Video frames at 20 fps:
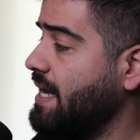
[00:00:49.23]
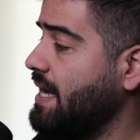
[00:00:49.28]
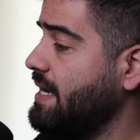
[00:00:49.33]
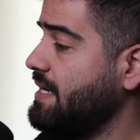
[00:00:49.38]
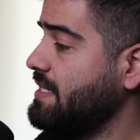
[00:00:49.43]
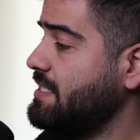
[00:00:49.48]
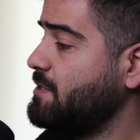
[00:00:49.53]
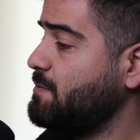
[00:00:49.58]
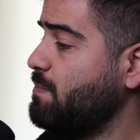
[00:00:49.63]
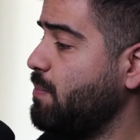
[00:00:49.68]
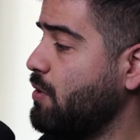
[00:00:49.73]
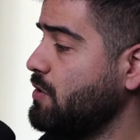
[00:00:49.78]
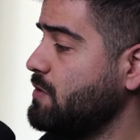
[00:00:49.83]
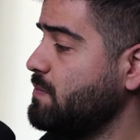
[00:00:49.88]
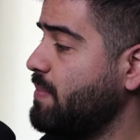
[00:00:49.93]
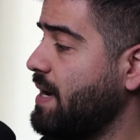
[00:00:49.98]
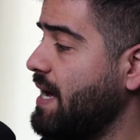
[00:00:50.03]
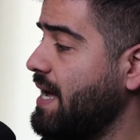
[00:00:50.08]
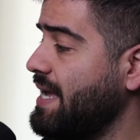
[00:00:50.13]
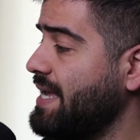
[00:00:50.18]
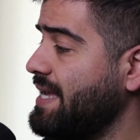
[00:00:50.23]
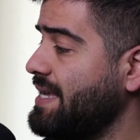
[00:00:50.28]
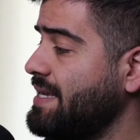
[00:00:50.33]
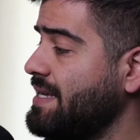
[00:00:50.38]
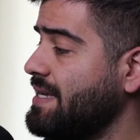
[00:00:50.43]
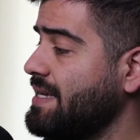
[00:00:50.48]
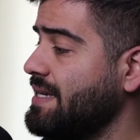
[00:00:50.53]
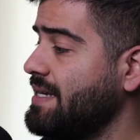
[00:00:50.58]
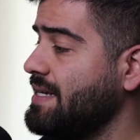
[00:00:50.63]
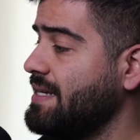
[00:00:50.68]
its bond buying
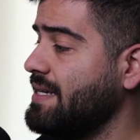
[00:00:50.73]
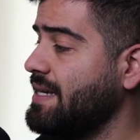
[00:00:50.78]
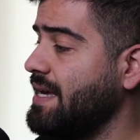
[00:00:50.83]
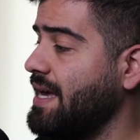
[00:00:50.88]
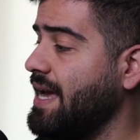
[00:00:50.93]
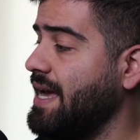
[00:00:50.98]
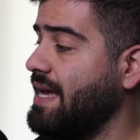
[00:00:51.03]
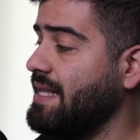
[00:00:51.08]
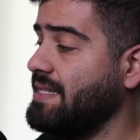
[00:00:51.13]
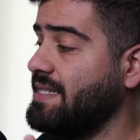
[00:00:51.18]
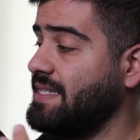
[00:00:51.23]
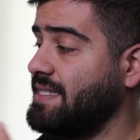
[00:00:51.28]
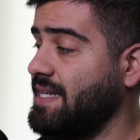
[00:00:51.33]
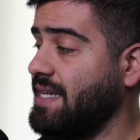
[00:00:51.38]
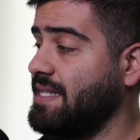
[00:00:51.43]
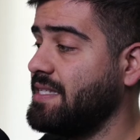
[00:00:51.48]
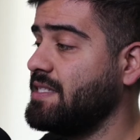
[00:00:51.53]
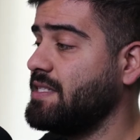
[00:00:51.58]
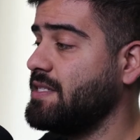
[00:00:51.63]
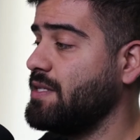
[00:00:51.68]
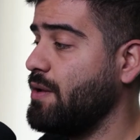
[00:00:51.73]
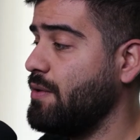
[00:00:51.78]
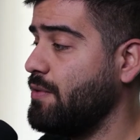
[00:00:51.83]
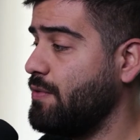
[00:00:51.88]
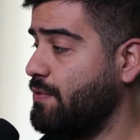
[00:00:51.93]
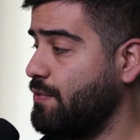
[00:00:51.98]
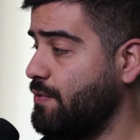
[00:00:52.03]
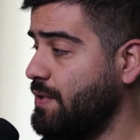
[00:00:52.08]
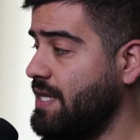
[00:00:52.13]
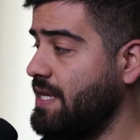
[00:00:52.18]
and sets
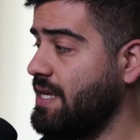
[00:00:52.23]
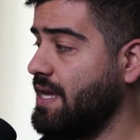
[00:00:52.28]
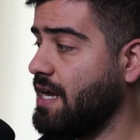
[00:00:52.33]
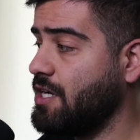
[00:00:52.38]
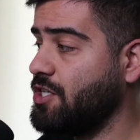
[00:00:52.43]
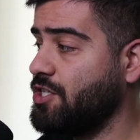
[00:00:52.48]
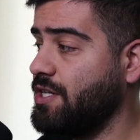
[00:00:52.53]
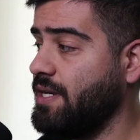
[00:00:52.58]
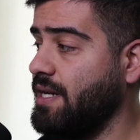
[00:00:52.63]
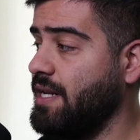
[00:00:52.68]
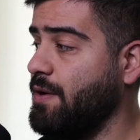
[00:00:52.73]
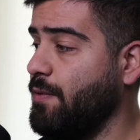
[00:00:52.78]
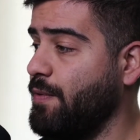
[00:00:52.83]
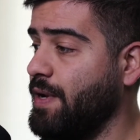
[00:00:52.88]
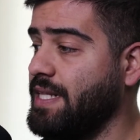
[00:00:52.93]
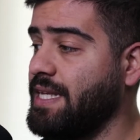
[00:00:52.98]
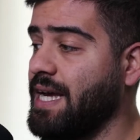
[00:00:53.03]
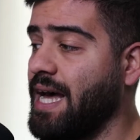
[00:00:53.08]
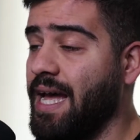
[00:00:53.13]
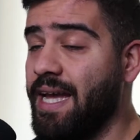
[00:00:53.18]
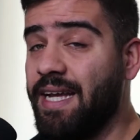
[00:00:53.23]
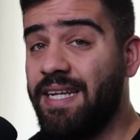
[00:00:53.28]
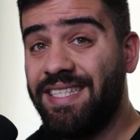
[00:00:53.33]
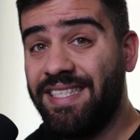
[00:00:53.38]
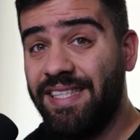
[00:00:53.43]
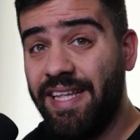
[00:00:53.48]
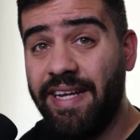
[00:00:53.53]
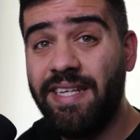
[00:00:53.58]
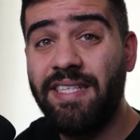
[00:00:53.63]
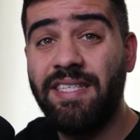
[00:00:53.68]
3 actually rate hikes
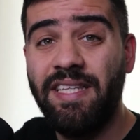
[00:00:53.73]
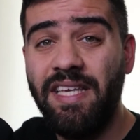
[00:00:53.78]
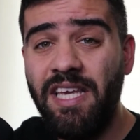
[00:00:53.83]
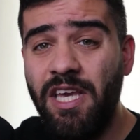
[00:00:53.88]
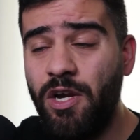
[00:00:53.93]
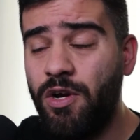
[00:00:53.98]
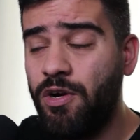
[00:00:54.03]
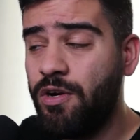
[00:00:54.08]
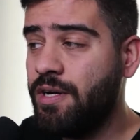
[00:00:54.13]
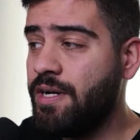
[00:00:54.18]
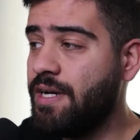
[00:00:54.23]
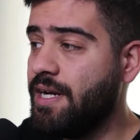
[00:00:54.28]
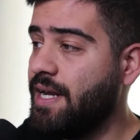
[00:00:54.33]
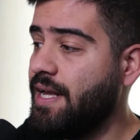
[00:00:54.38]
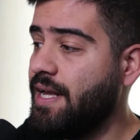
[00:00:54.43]
next year,